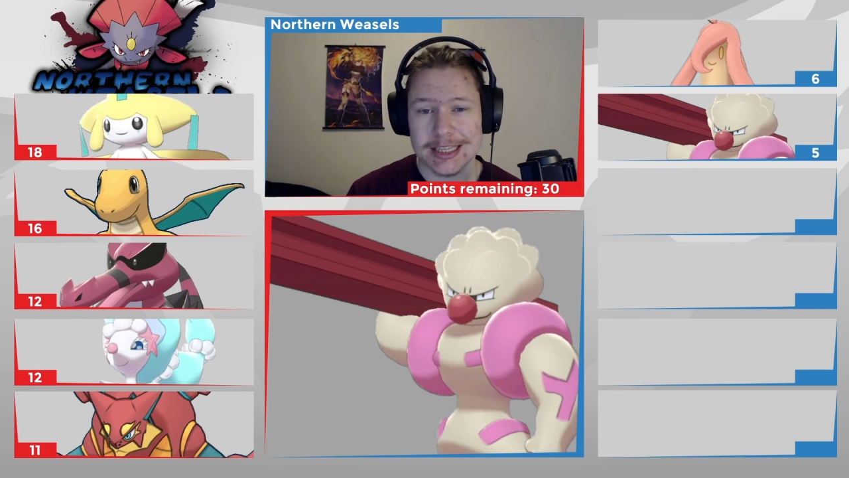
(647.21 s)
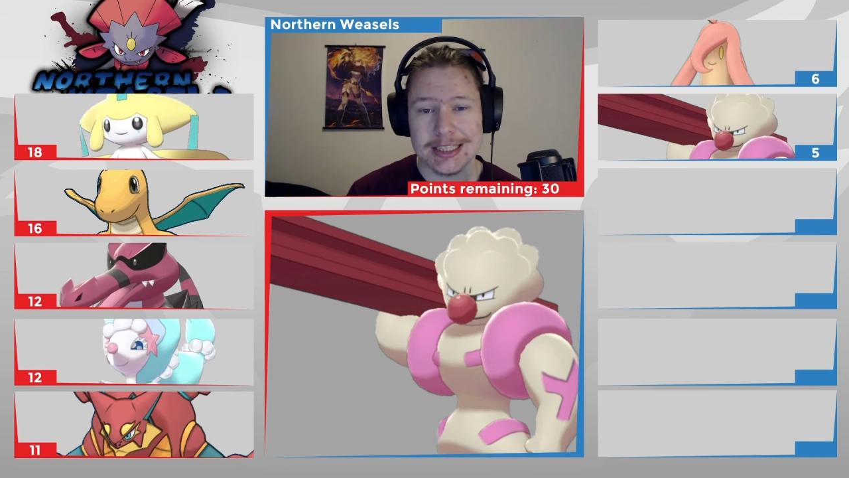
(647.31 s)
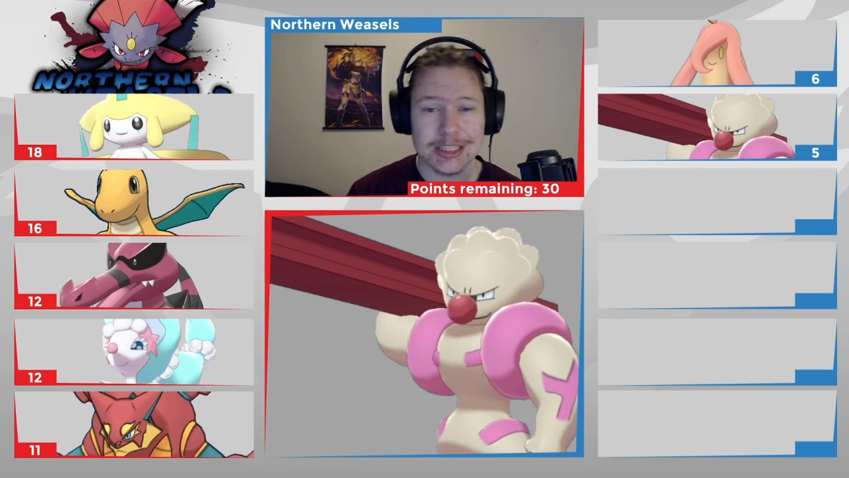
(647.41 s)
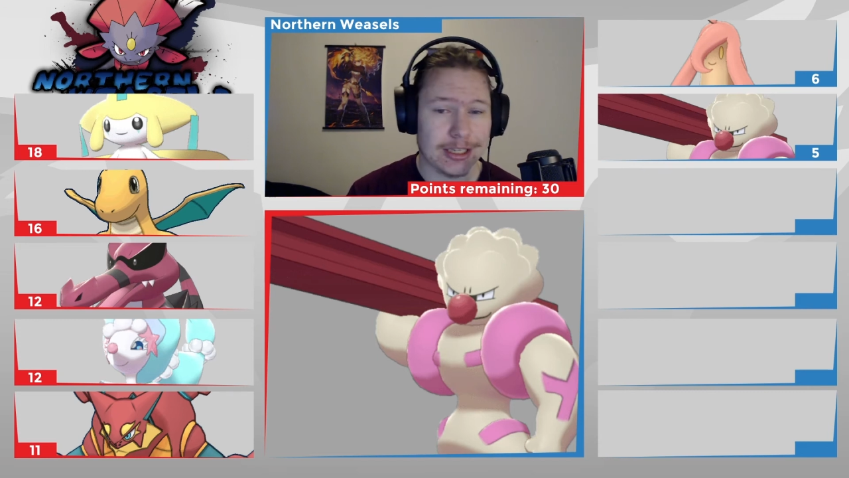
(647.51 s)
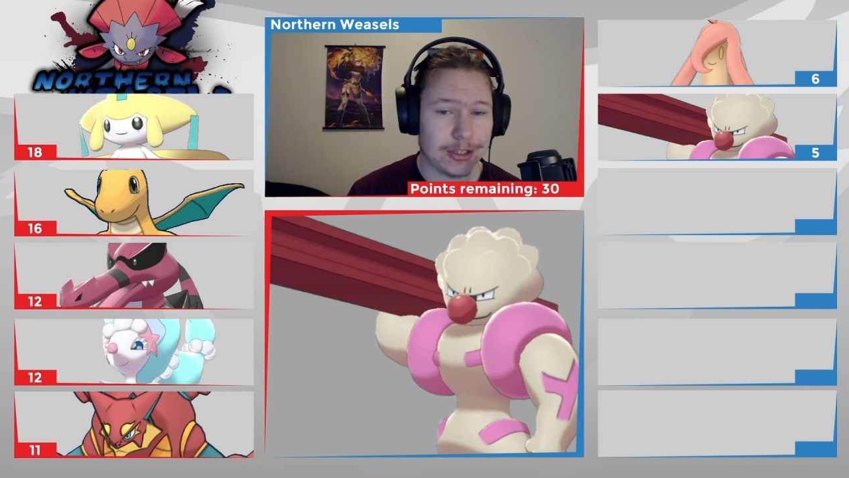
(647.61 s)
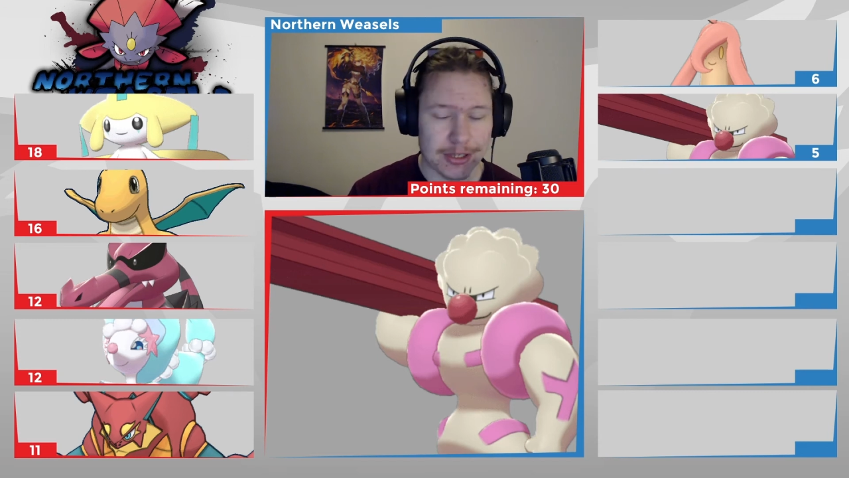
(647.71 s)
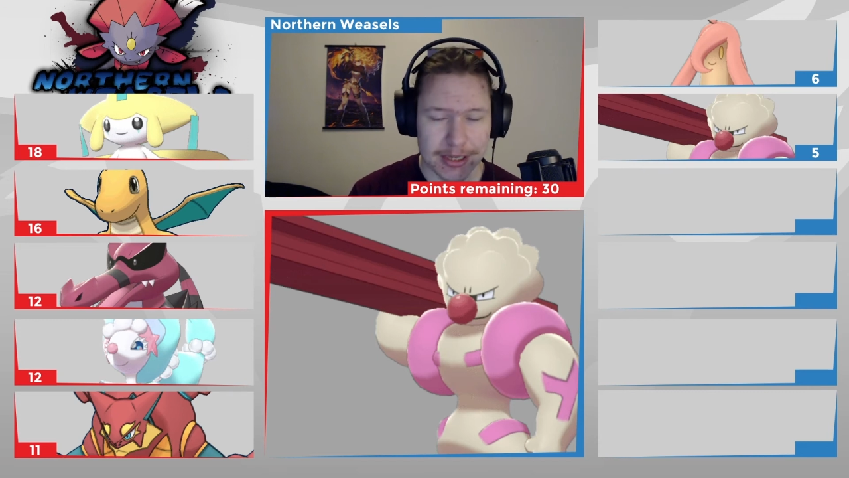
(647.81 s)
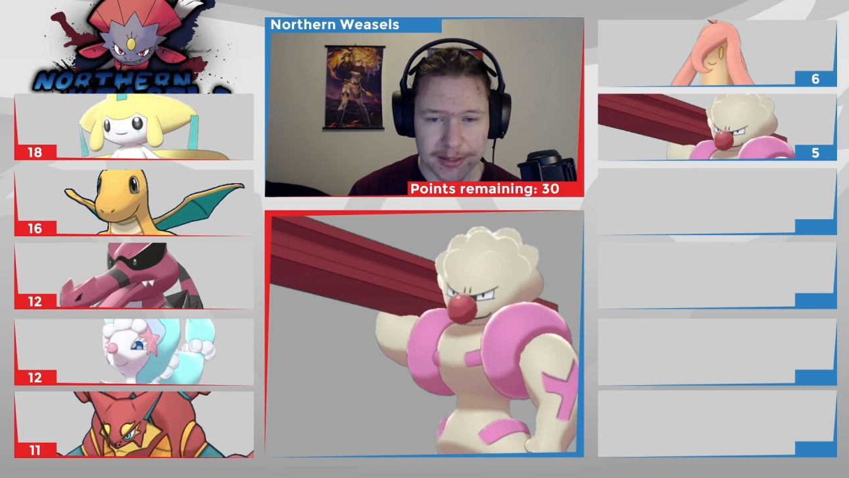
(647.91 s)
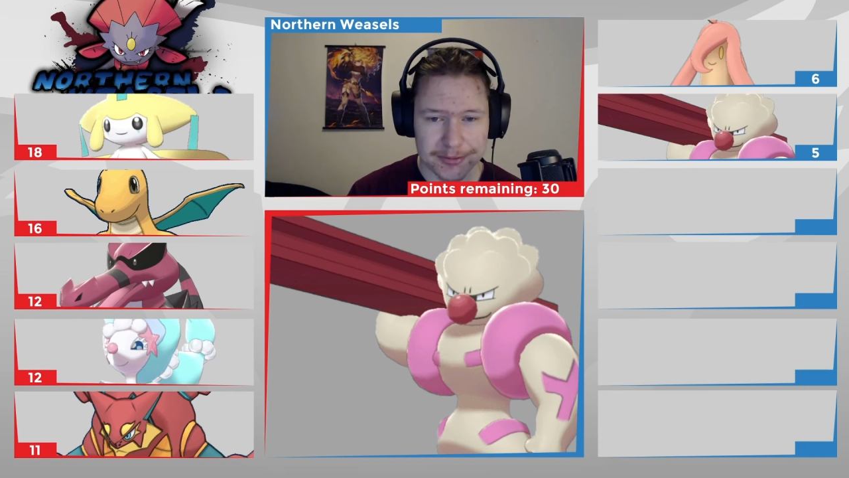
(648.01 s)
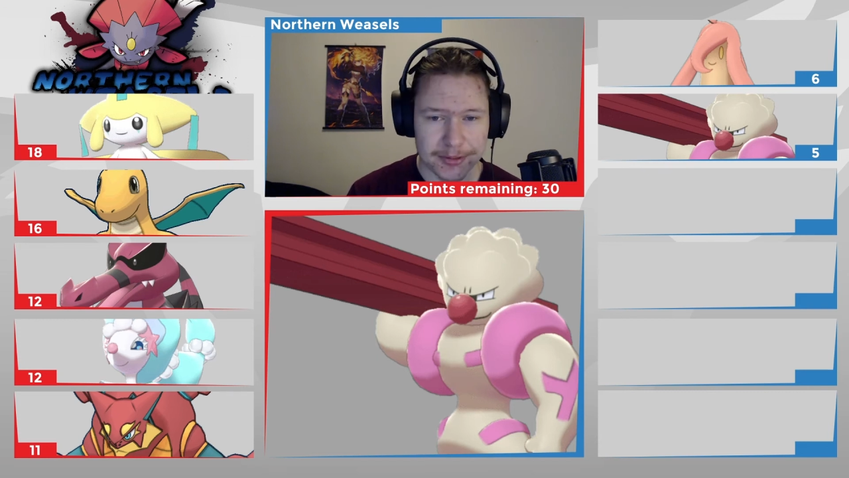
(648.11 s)
it's another
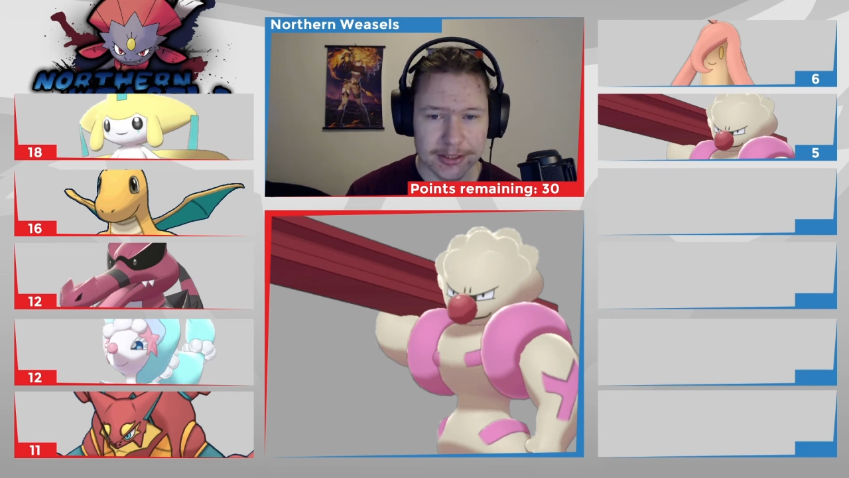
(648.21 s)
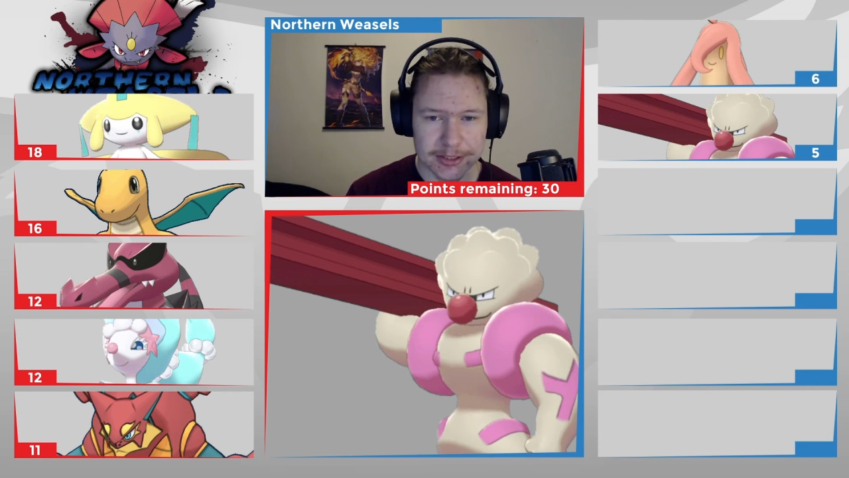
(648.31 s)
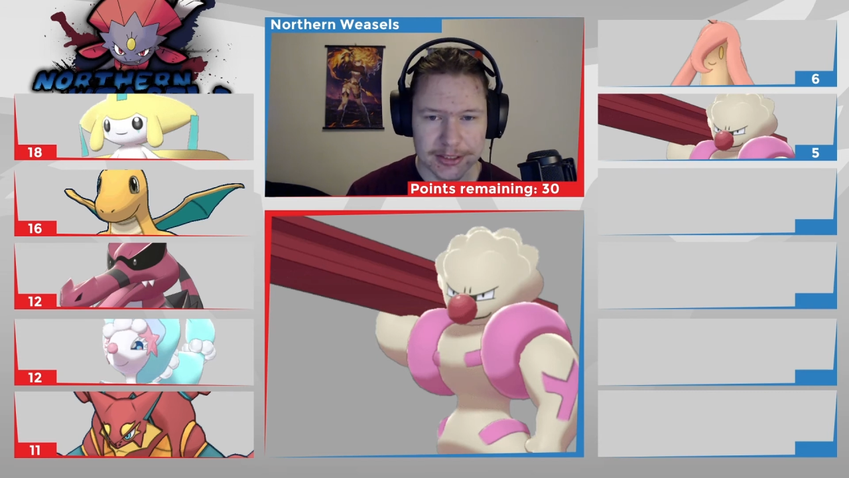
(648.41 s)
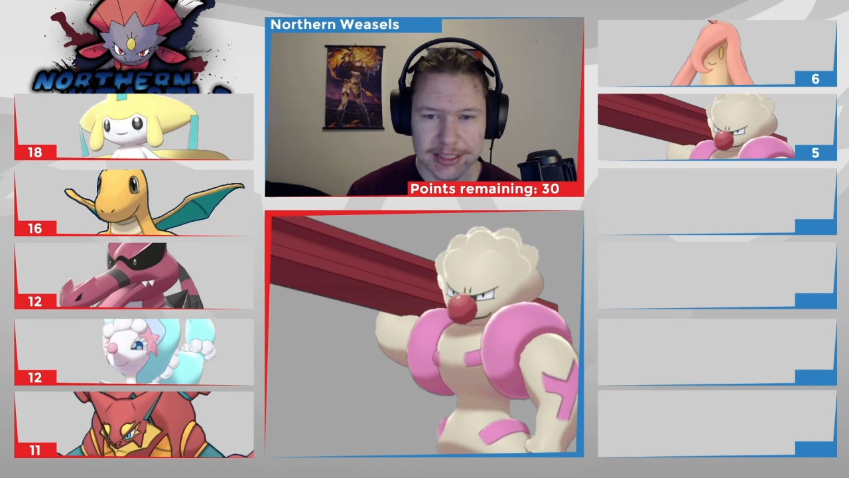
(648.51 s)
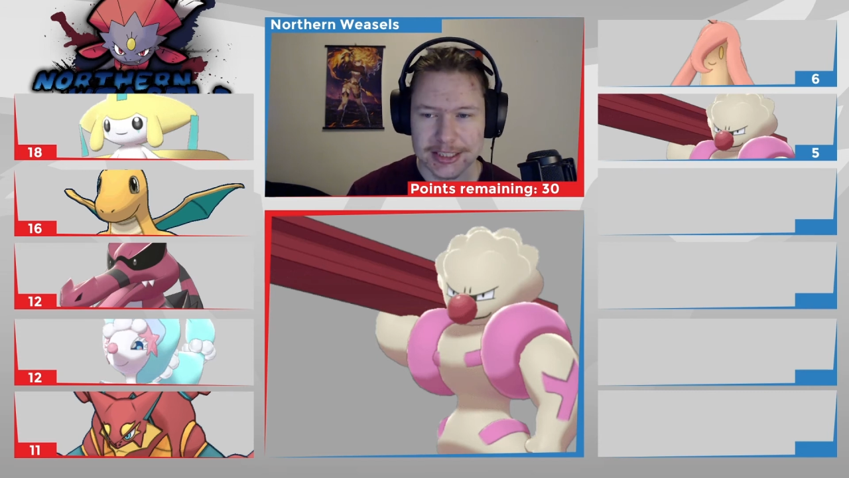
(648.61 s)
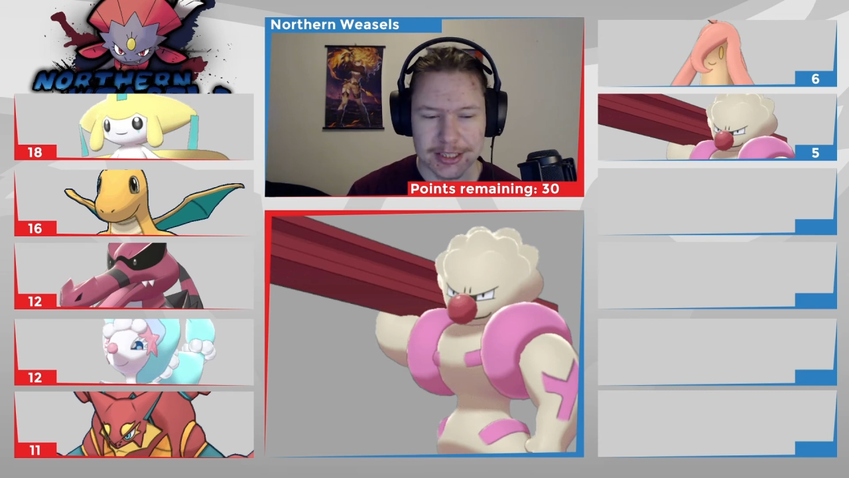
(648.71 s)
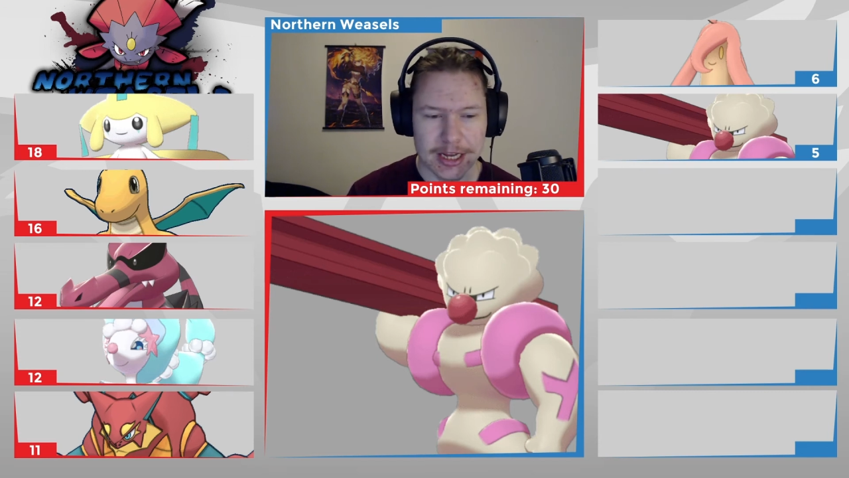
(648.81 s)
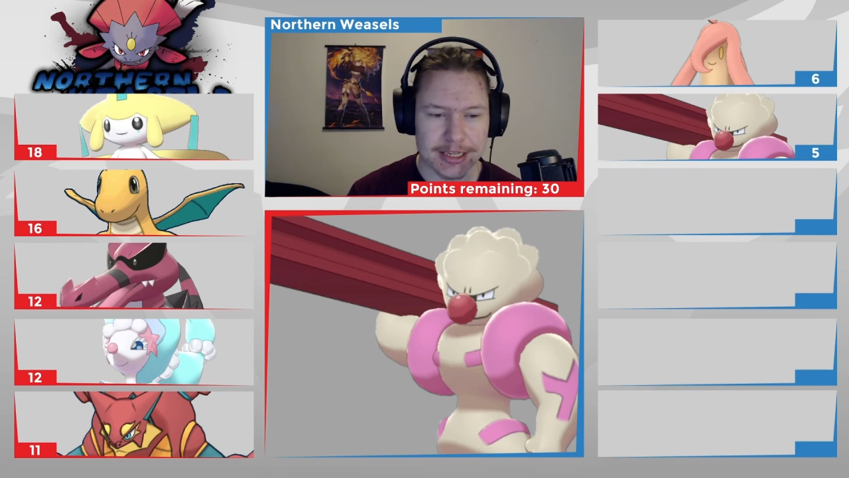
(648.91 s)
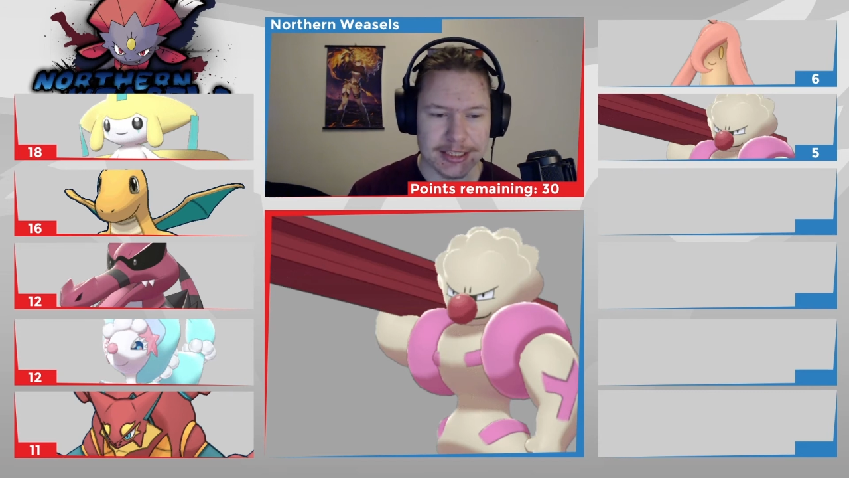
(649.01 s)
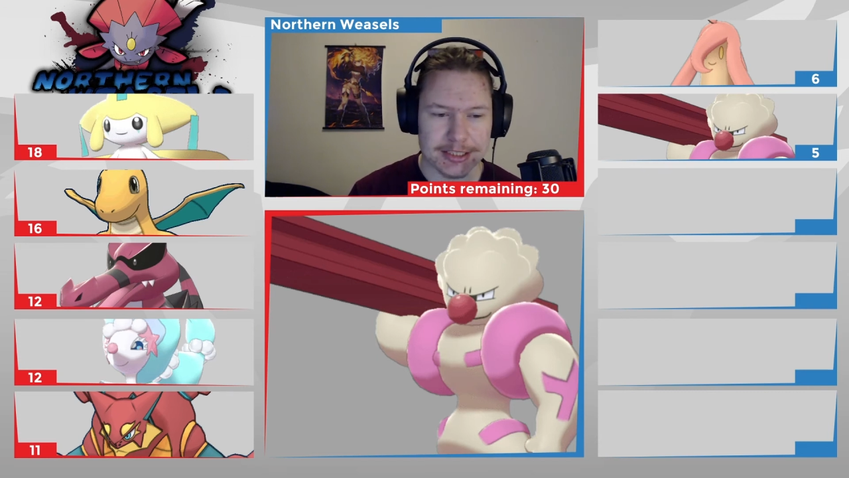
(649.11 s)
defogger, that's nice,